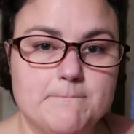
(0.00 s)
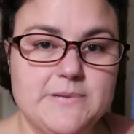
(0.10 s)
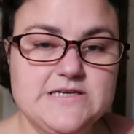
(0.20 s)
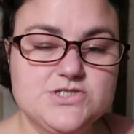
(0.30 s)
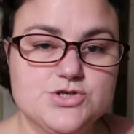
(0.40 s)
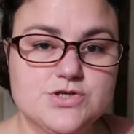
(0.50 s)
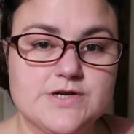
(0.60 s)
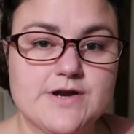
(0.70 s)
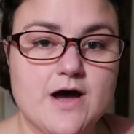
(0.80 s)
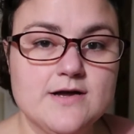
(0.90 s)
Be sure
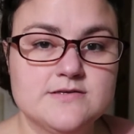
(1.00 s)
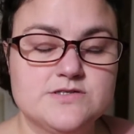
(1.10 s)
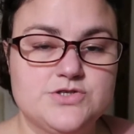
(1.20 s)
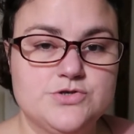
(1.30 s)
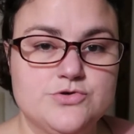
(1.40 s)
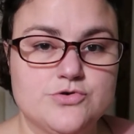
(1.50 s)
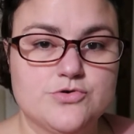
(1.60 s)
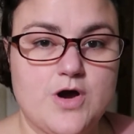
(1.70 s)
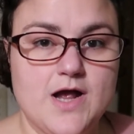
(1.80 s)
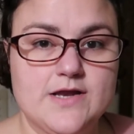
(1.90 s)
not to
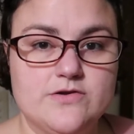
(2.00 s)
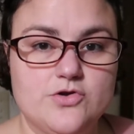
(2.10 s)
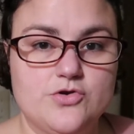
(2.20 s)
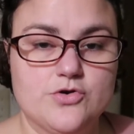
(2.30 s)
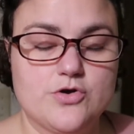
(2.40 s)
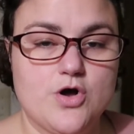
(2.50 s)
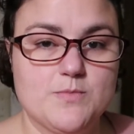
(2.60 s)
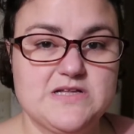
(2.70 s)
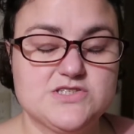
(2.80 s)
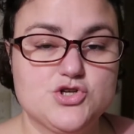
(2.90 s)
grind your
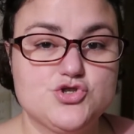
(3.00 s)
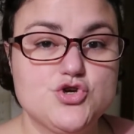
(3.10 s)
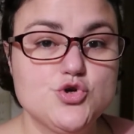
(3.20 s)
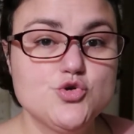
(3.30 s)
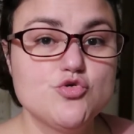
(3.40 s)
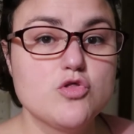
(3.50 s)
almonds too